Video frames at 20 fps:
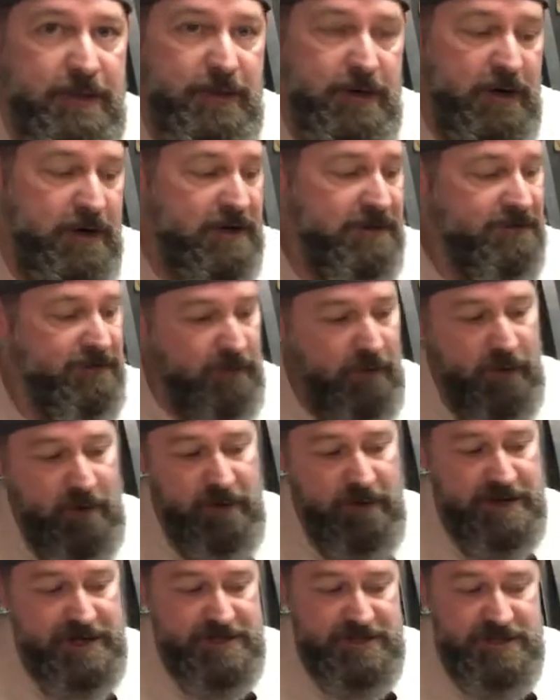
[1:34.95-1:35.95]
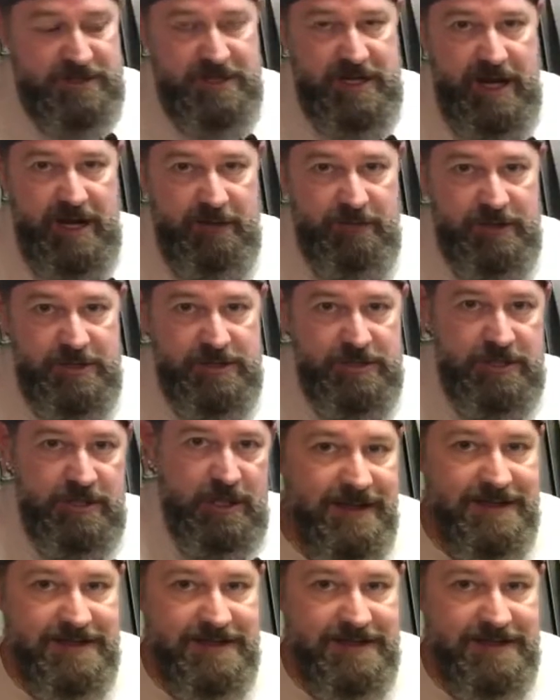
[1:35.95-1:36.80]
34-inch sandwich.